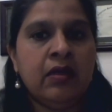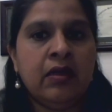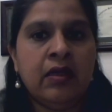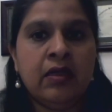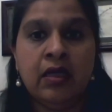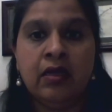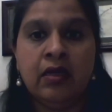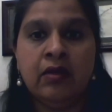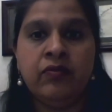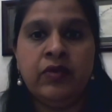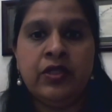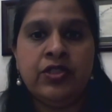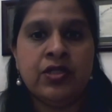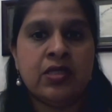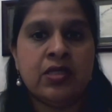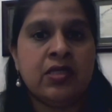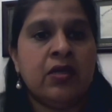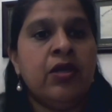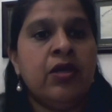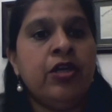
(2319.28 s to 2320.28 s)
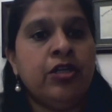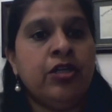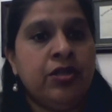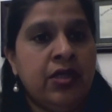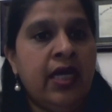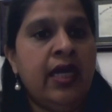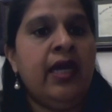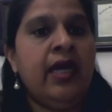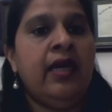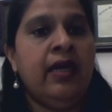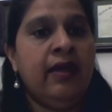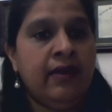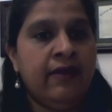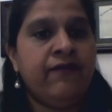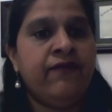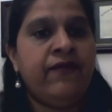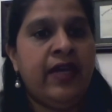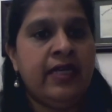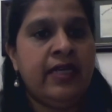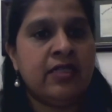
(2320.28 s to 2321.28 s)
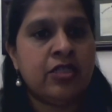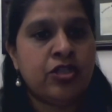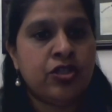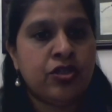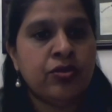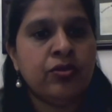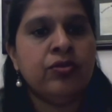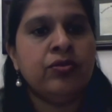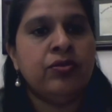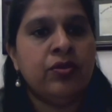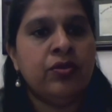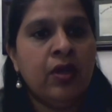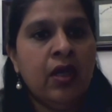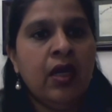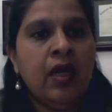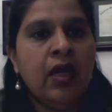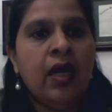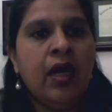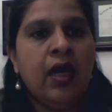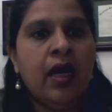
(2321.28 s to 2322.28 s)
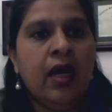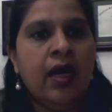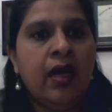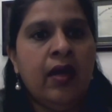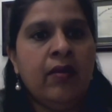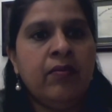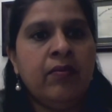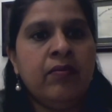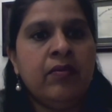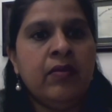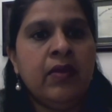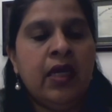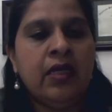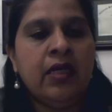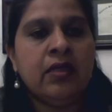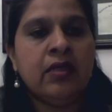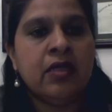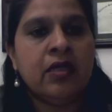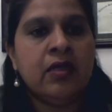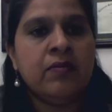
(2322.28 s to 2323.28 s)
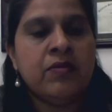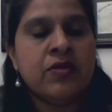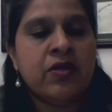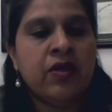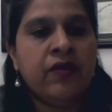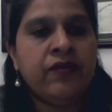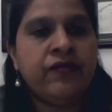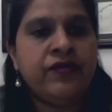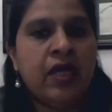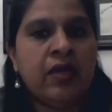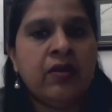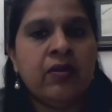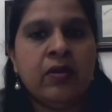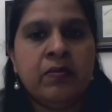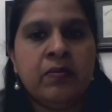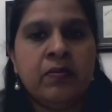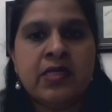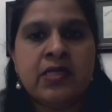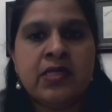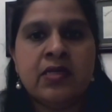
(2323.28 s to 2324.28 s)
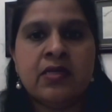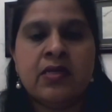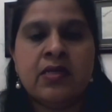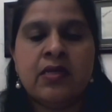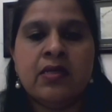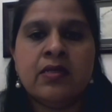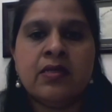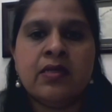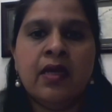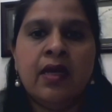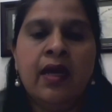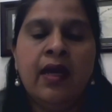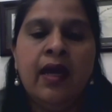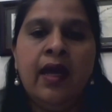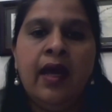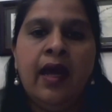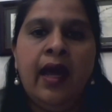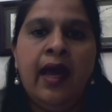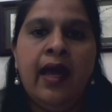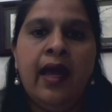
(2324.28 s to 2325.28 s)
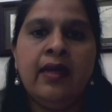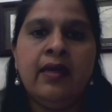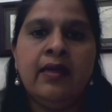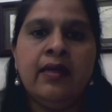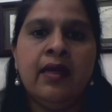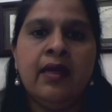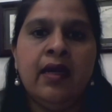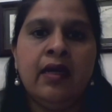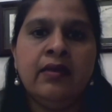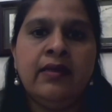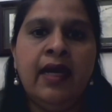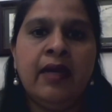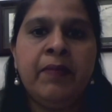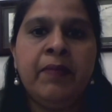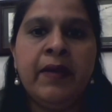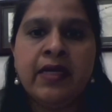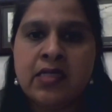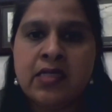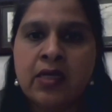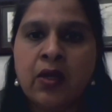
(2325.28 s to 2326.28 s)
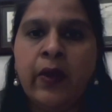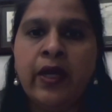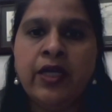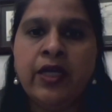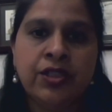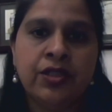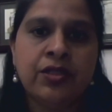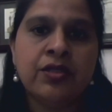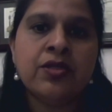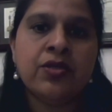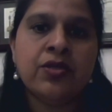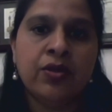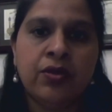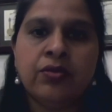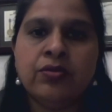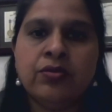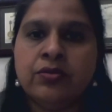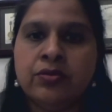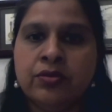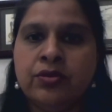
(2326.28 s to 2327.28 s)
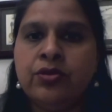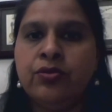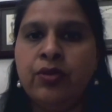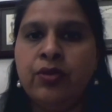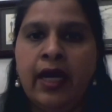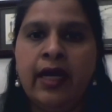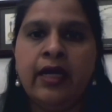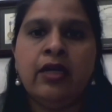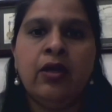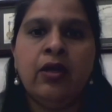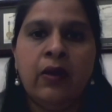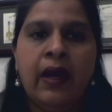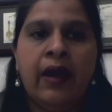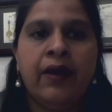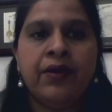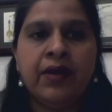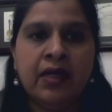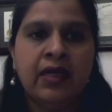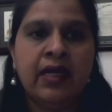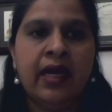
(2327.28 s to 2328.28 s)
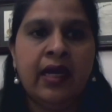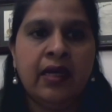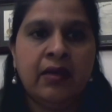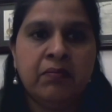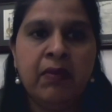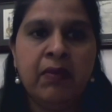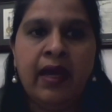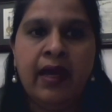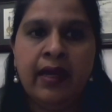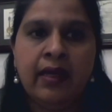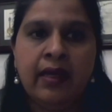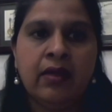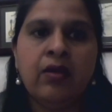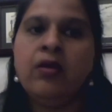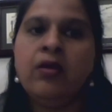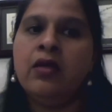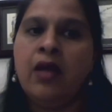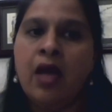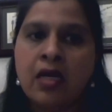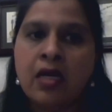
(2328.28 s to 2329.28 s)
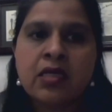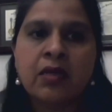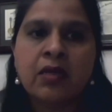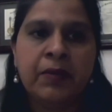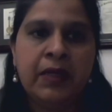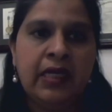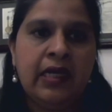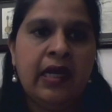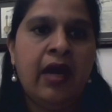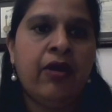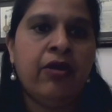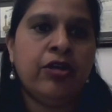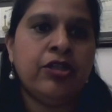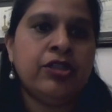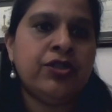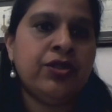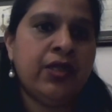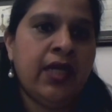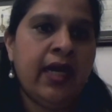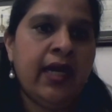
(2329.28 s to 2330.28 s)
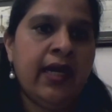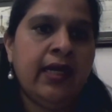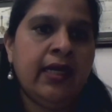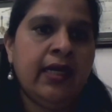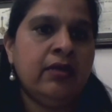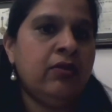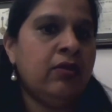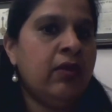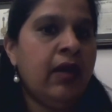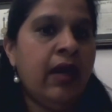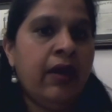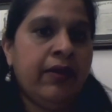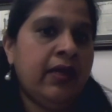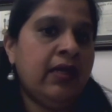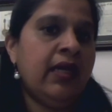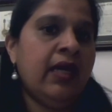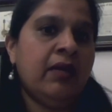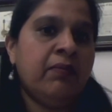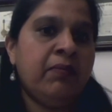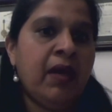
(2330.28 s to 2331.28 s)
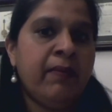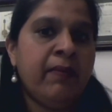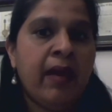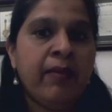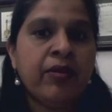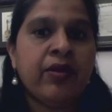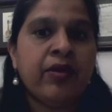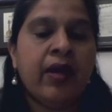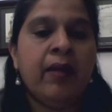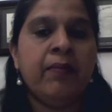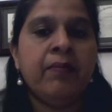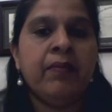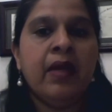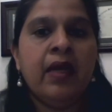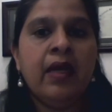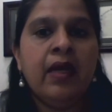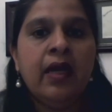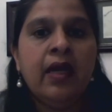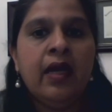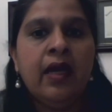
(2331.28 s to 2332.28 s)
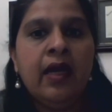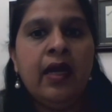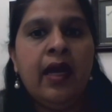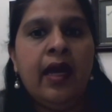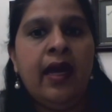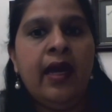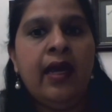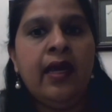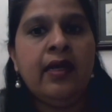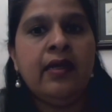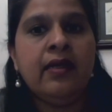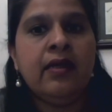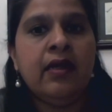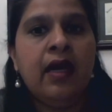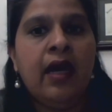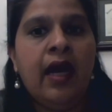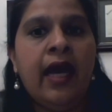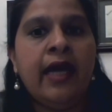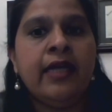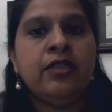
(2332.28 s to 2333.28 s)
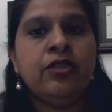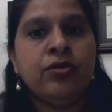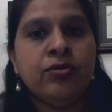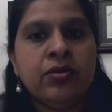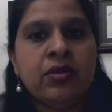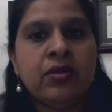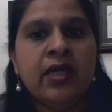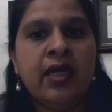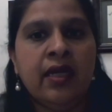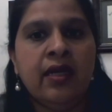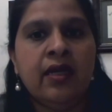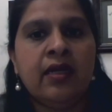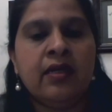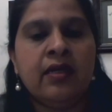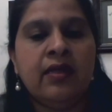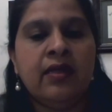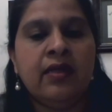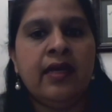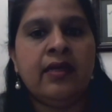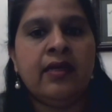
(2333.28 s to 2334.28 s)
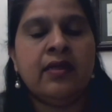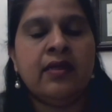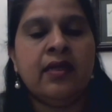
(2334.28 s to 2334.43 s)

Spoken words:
we just heard today, the phase 2 in terms of general businesses. And that begs the question, so do I go out and get my colonoscopy now or should I go out and get my mammogram? And I do think that,